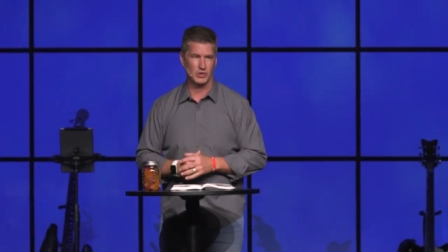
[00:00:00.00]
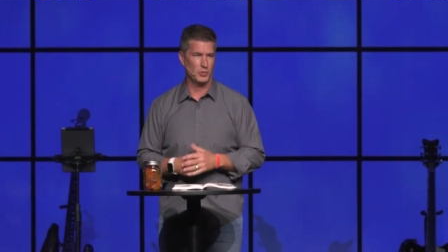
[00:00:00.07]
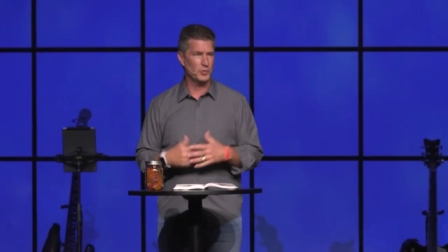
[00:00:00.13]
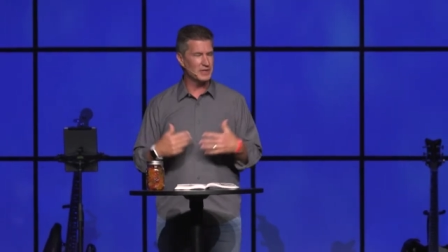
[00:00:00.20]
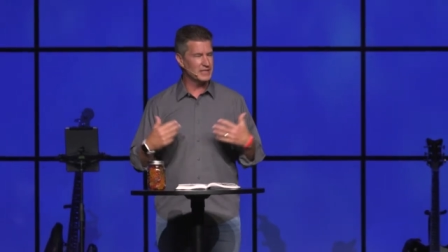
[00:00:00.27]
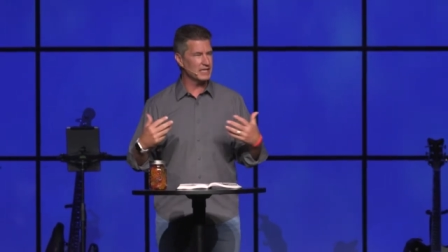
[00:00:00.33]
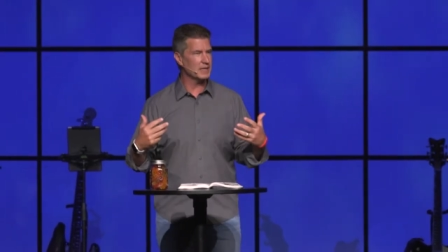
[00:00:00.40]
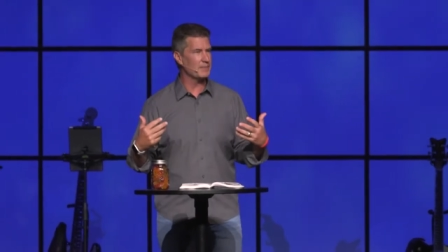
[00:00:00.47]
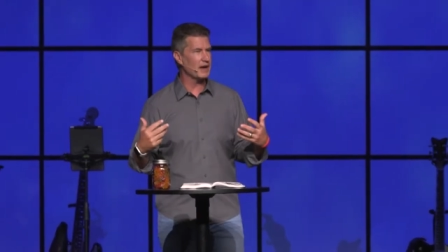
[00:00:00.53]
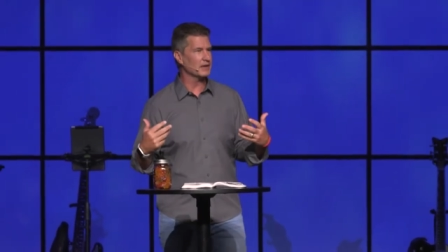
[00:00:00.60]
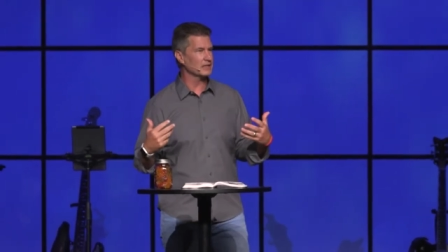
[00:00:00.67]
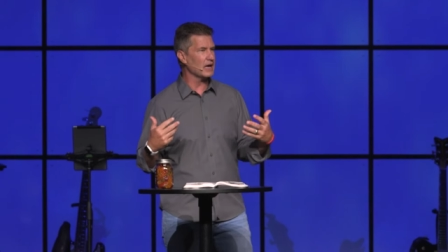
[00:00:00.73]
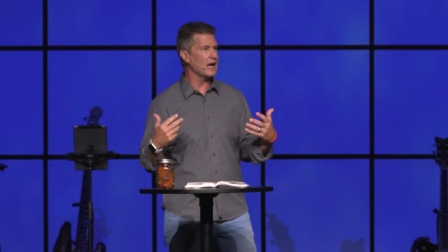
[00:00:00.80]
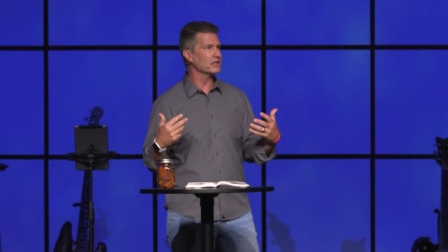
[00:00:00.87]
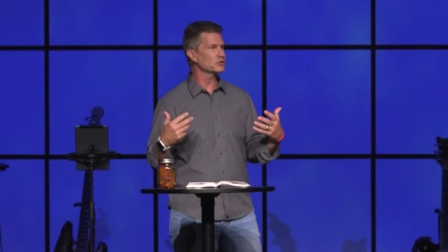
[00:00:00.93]
When we think about
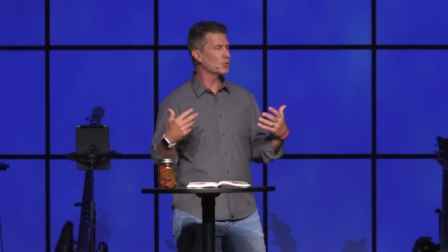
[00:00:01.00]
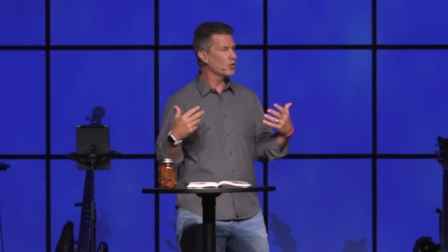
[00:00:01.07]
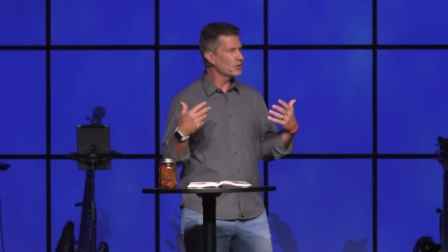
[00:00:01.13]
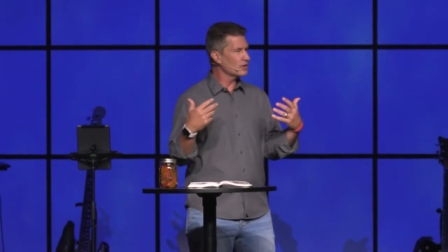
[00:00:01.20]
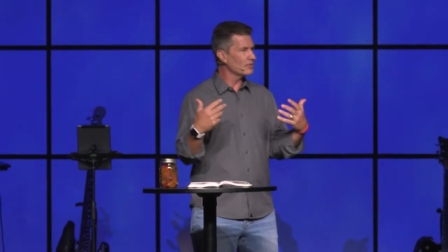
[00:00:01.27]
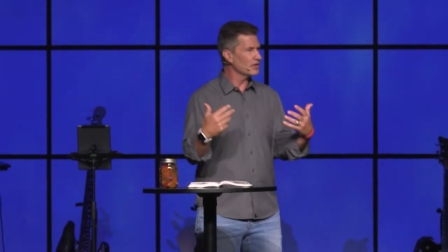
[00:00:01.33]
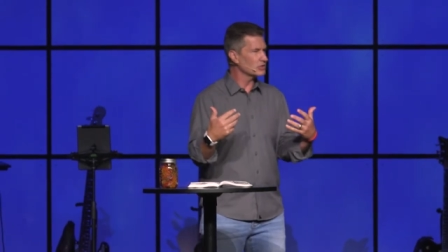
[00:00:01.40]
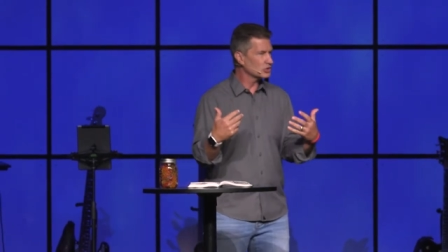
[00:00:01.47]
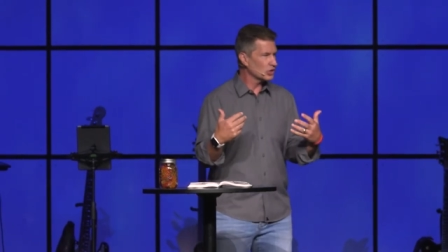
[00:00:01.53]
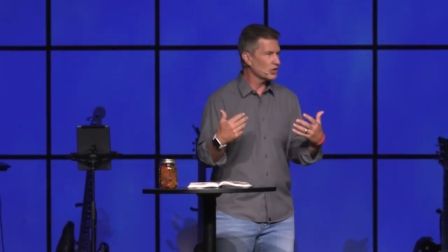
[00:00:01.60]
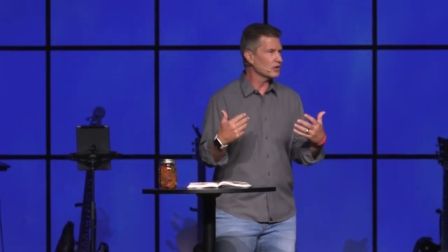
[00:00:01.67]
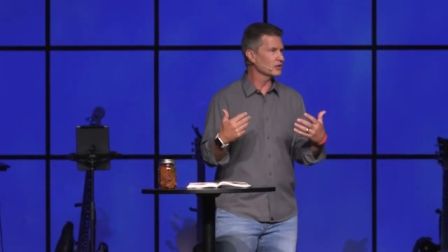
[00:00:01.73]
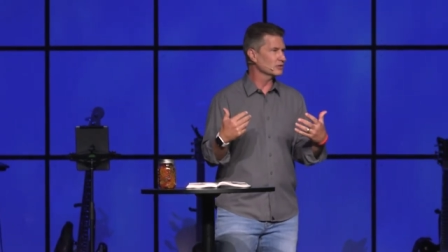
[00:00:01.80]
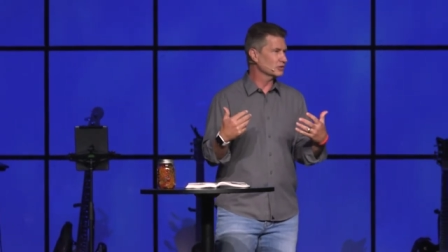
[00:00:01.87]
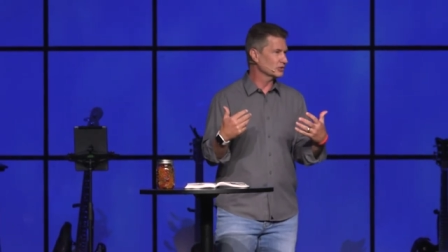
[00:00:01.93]
God's word in the
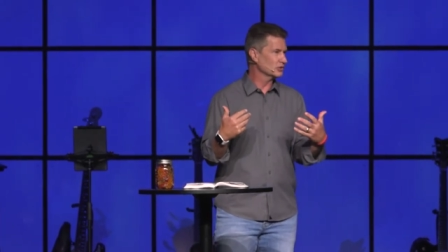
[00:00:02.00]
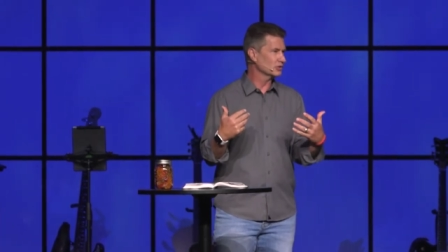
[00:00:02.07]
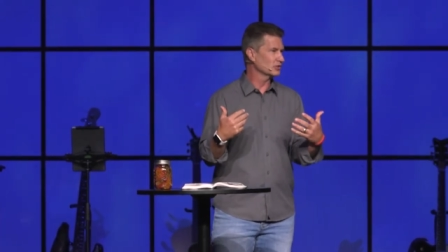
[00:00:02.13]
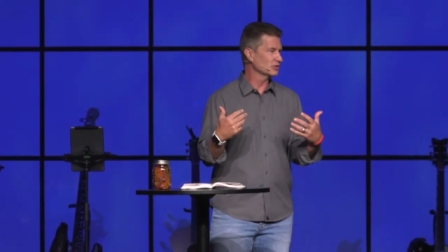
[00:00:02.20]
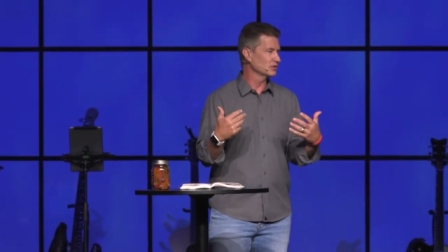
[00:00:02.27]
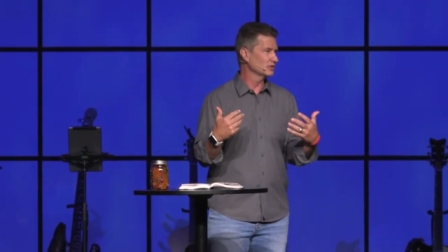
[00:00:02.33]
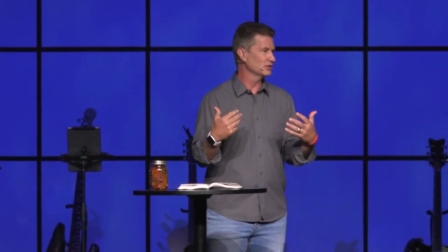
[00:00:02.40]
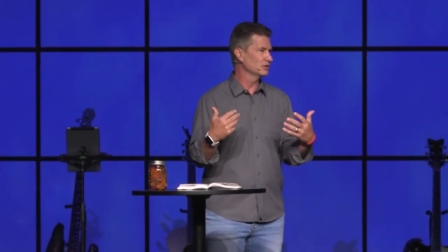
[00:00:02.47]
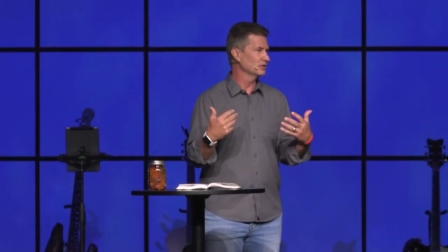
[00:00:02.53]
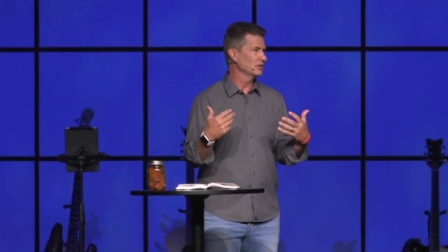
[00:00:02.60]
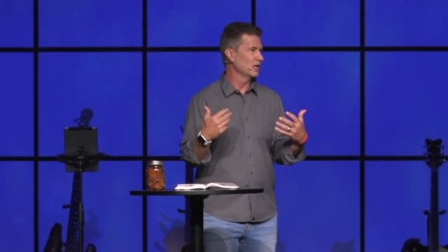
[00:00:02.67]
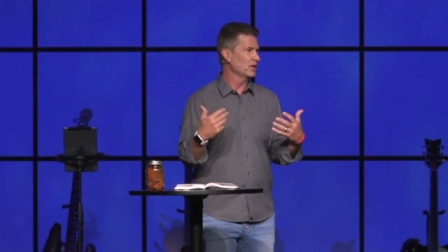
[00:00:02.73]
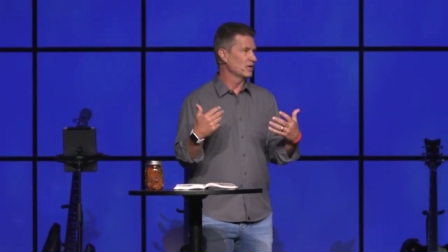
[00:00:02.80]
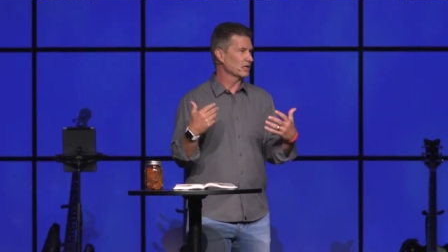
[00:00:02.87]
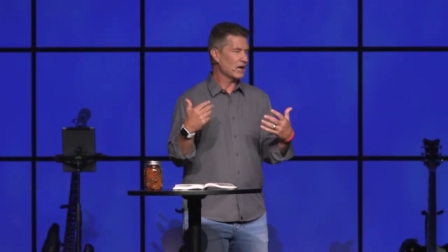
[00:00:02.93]
church,
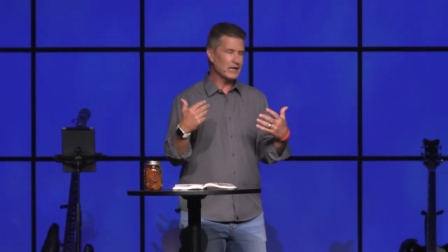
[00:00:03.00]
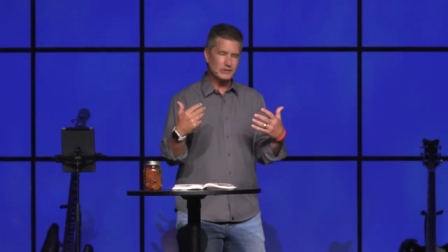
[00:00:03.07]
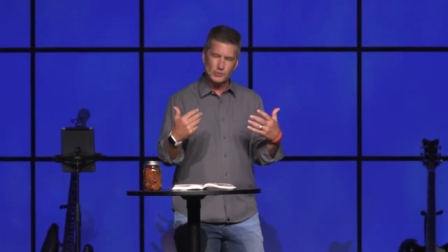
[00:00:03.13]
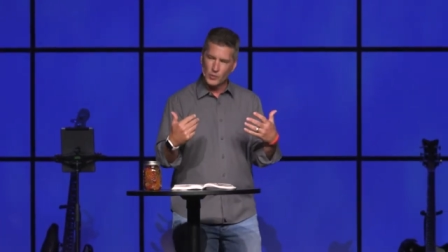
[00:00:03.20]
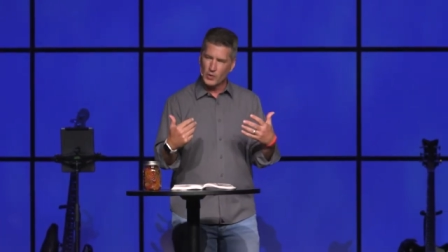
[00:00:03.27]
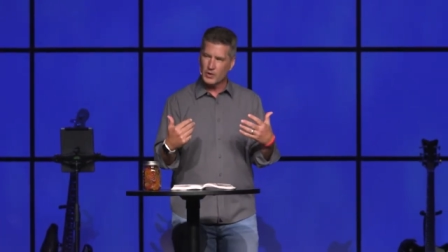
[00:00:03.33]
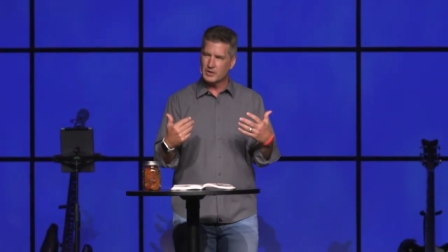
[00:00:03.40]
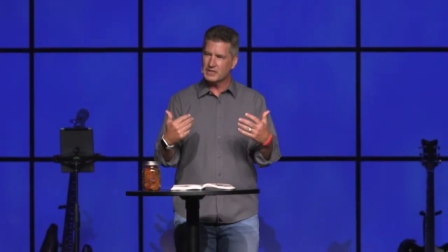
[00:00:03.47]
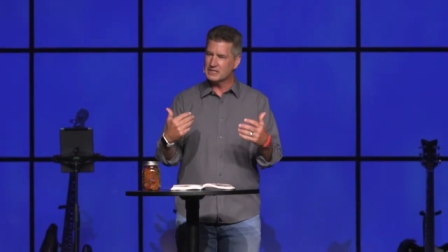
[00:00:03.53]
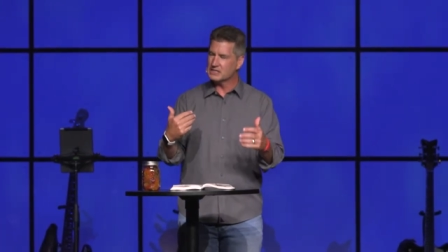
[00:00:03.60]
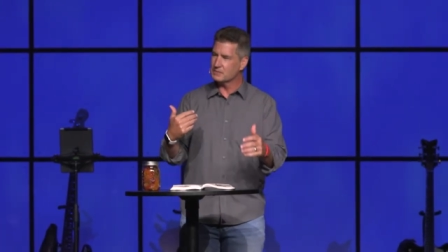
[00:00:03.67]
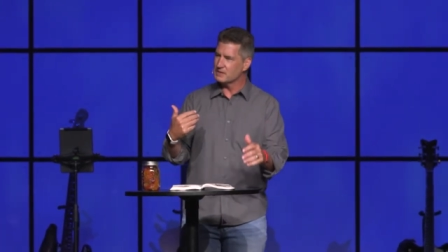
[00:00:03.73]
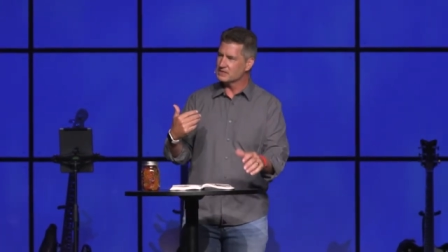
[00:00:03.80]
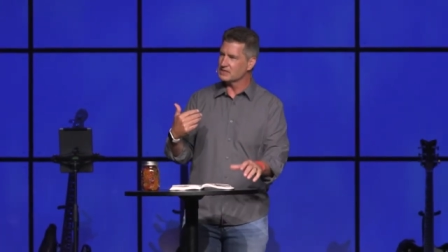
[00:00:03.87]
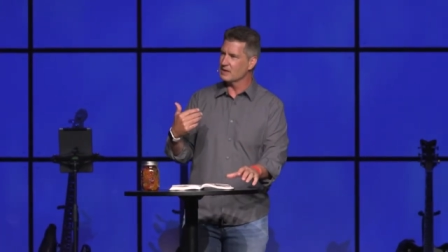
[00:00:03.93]
God's word needs to
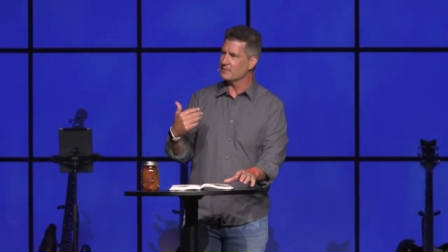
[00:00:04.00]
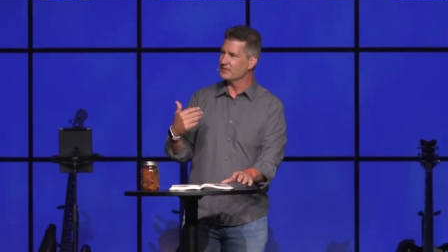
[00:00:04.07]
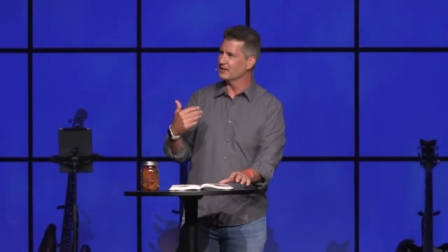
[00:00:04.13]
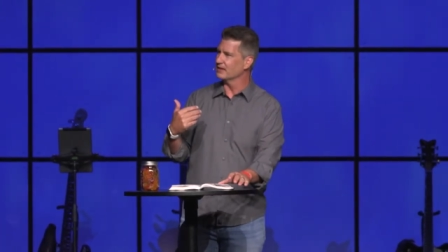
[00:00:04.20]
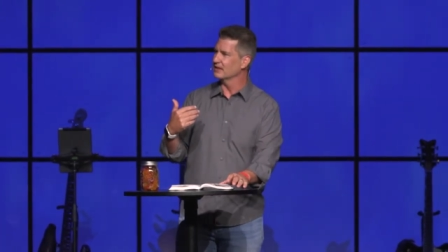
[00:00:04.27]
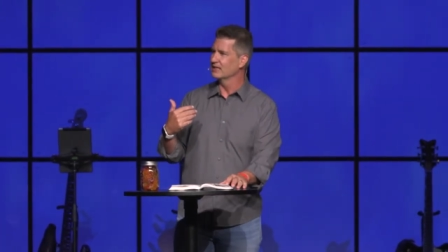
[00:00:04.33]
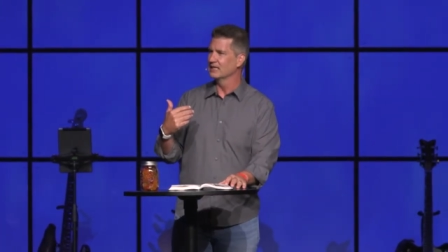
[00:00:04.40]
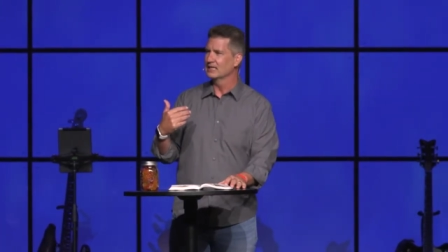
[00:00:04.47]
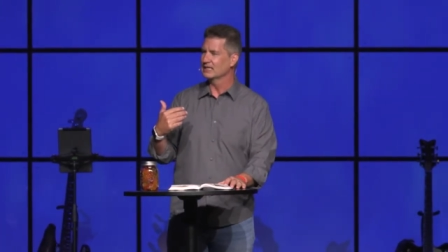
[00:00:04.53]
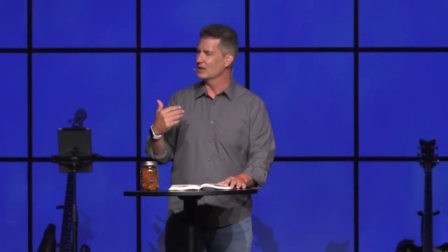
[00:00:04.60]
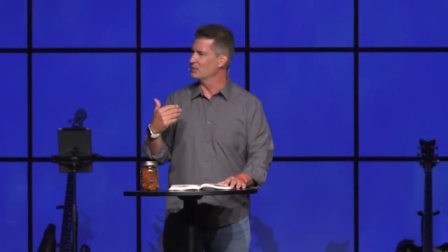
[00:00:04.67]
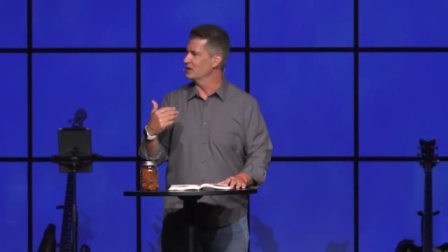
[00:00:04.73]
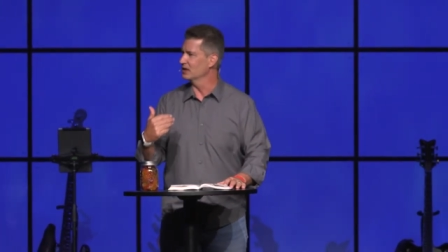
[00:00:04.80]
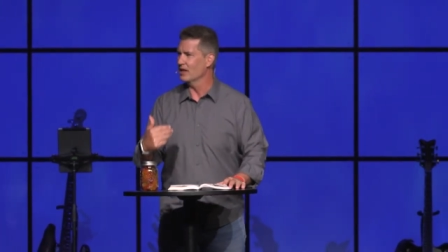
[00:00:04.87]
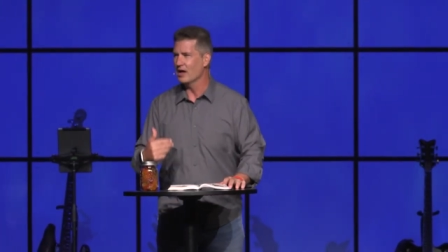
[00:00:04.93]
be something that
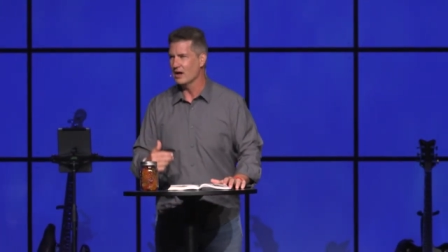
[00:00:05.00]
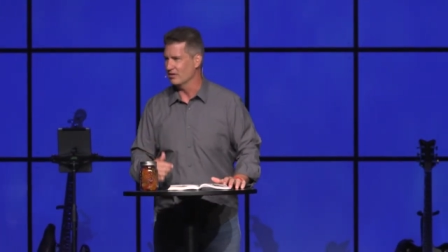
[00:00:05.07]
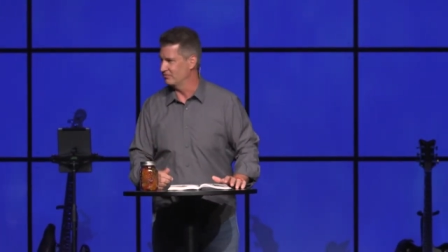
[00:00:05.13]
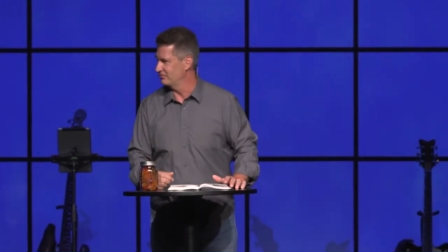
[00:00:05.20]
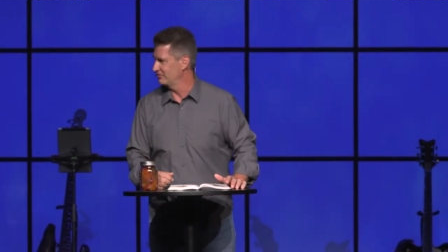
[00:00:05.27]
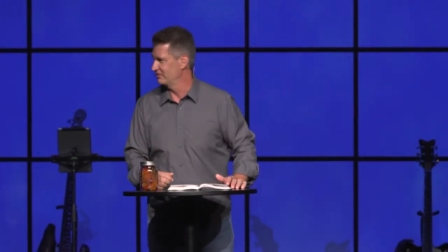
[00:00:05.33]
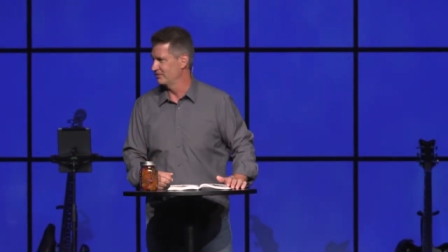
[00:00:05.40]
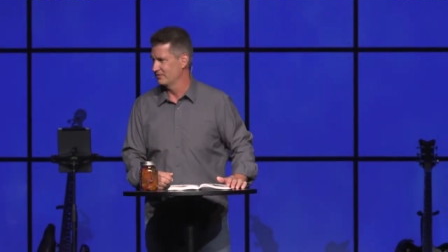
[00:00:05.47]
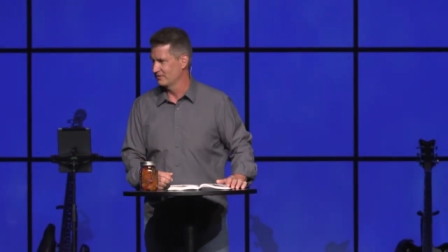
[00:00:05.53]
we love,